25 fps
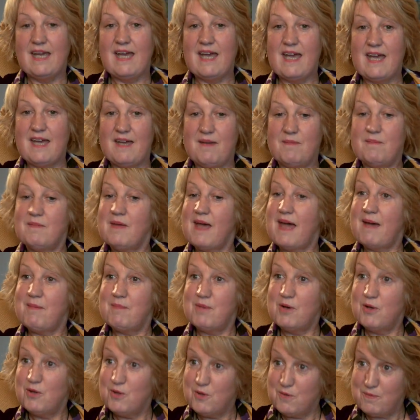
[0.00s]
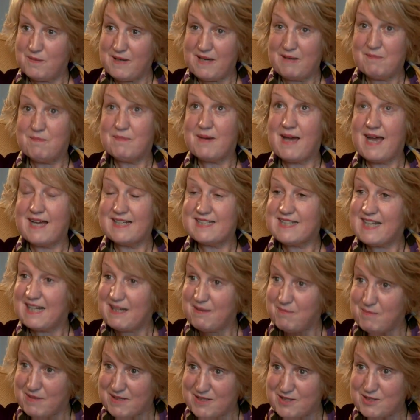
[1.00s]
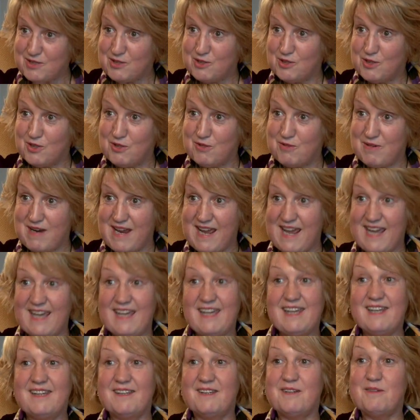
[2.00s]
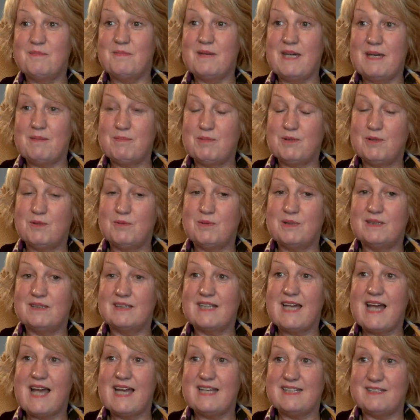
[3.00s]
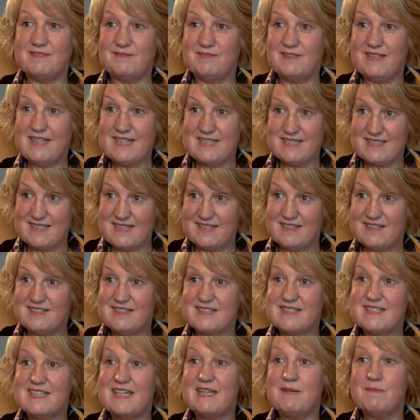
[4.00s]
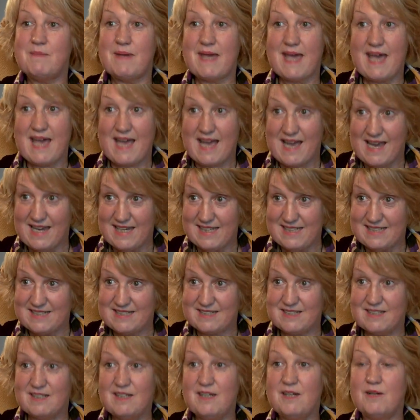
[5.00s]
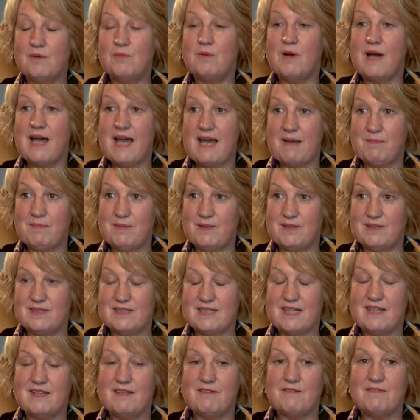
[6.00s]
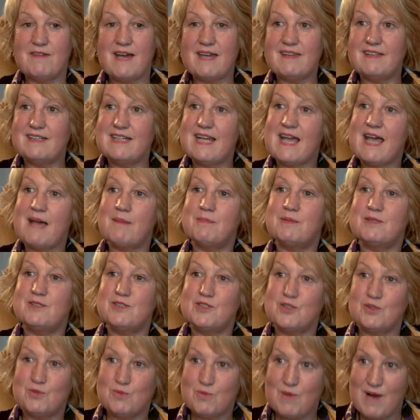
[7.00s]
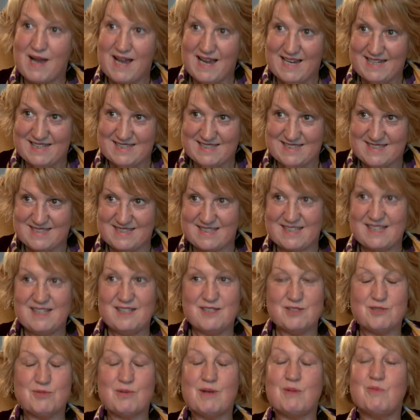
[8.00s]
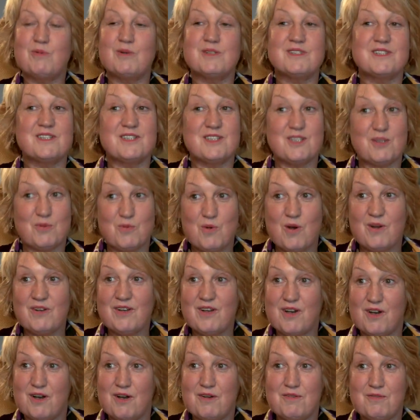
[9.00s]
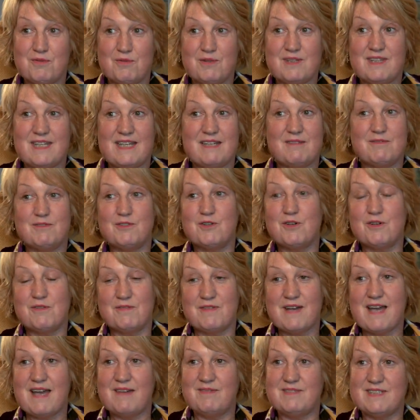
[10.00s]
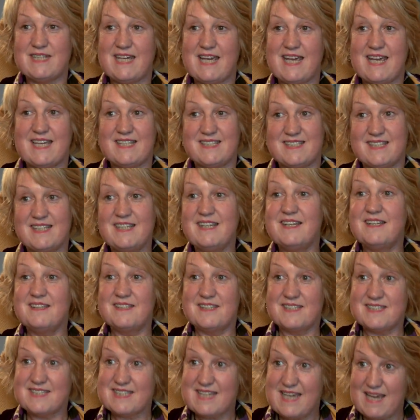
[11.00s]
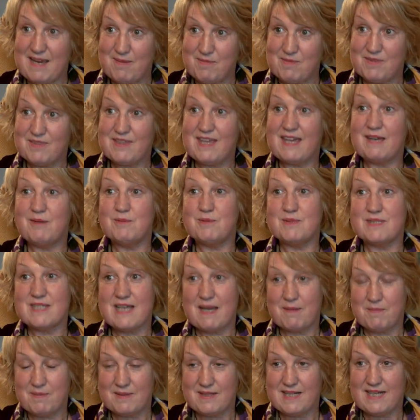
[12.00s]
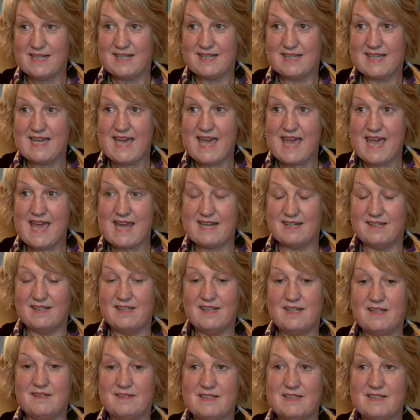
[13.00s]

I'm hoping by telling my story that people will kind of listen and see behind what happened, and the fact that it happened twice, so it wasn't a one-off. Within 4 or 5 days the same thing was happening again.